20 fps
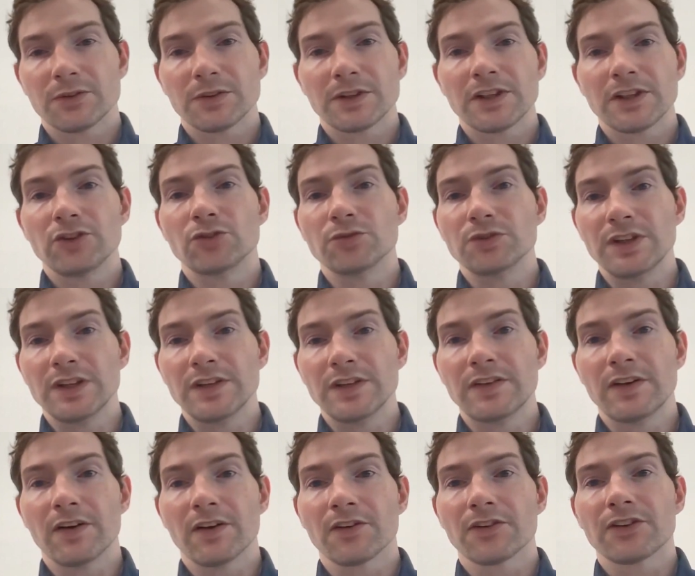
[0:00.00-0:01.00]
entering into
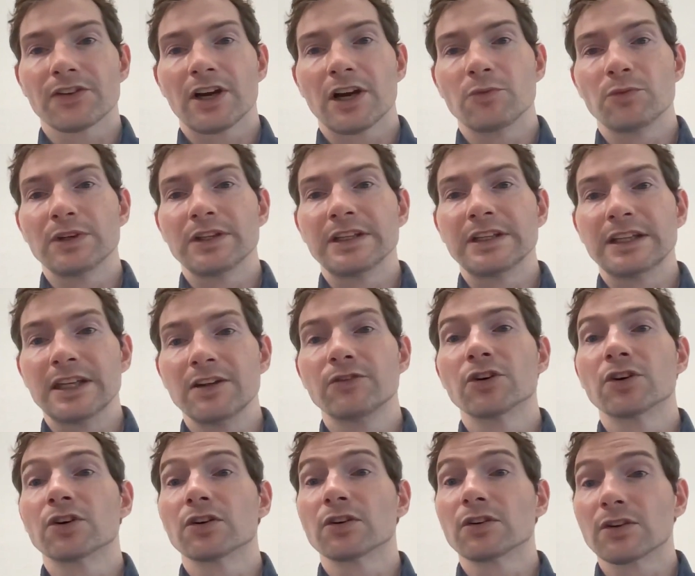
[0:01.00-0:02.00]
details, I will give
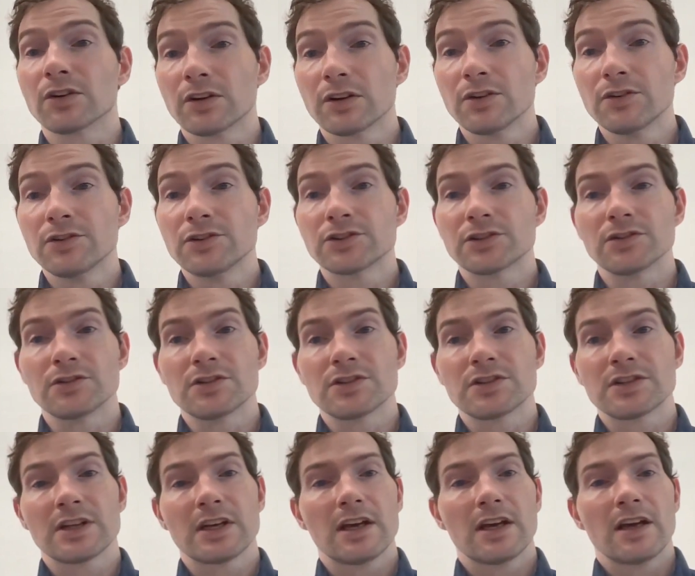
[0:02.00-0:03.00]
the
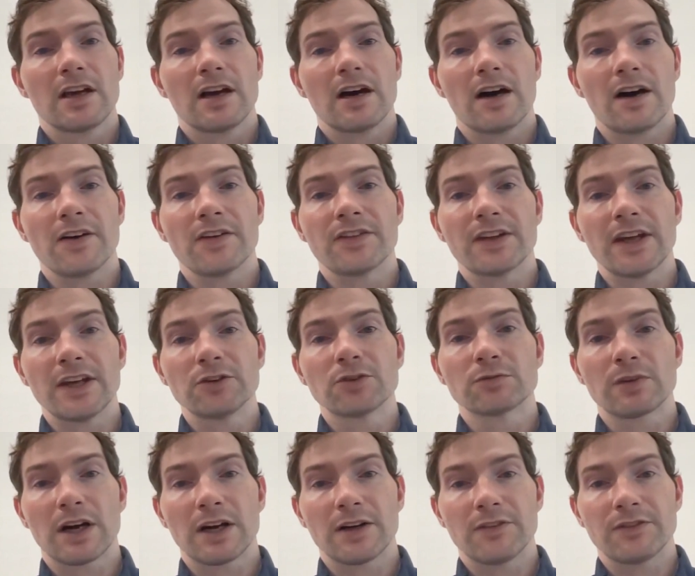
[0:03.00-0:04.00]
conclusions I then
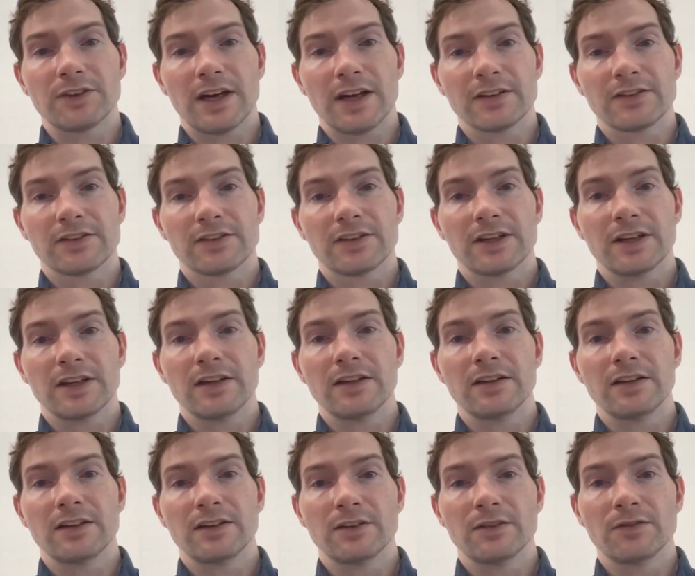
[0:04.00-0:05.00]
arrived at
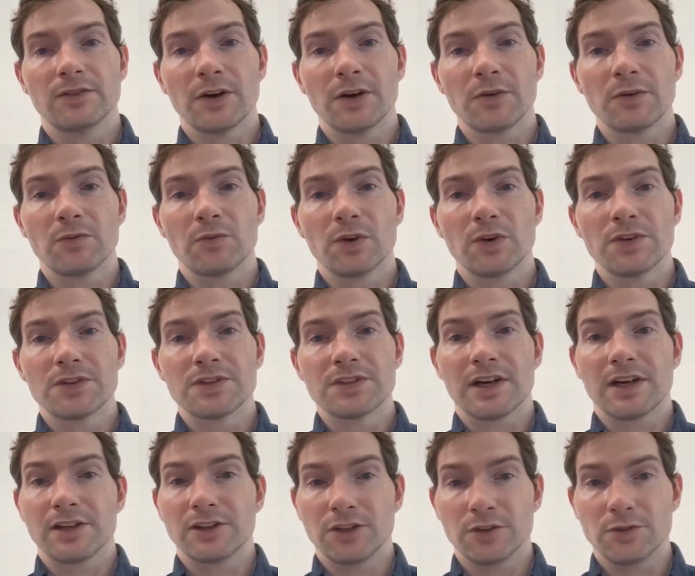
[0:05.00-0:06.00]
in the very words
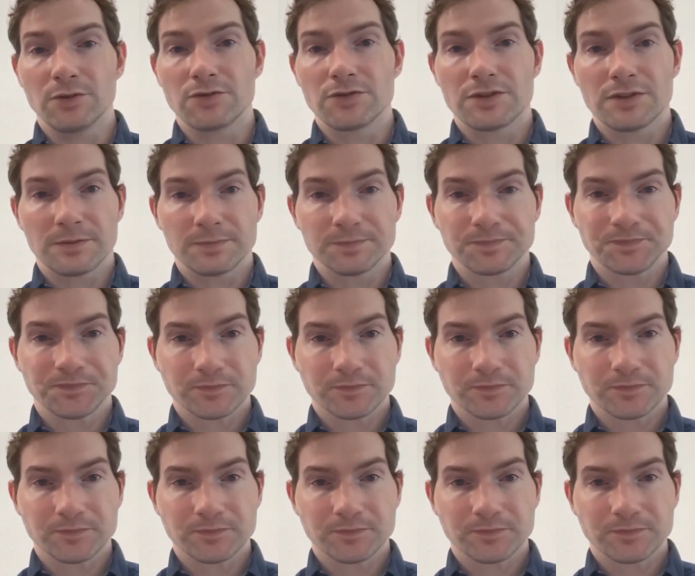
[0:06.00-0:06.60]
I used.